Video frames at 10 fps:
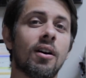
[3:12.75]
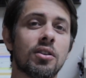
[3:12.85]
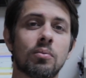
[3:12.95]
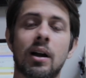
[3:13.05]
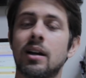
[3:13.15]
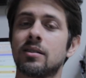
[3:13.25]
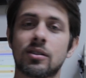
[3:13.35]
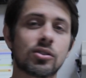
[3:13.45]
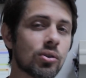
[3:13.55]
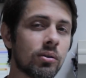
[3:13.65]
Otherwise,
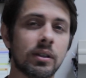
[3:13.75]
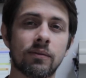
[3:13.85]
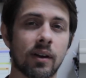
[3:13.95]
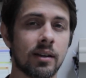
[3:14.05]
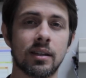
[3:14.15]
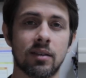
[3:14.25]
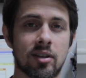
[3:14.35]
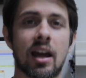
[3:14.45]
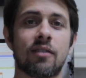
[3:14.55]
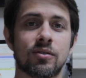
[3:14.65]
it's totally fine to give
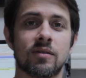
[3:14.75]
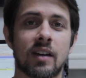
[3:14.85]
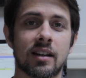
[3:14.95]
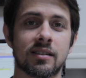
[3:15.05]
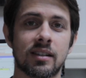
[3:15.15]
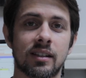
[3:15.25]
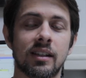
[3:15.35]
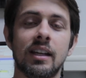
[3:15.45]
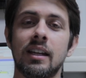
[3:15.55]
it after the vaccine.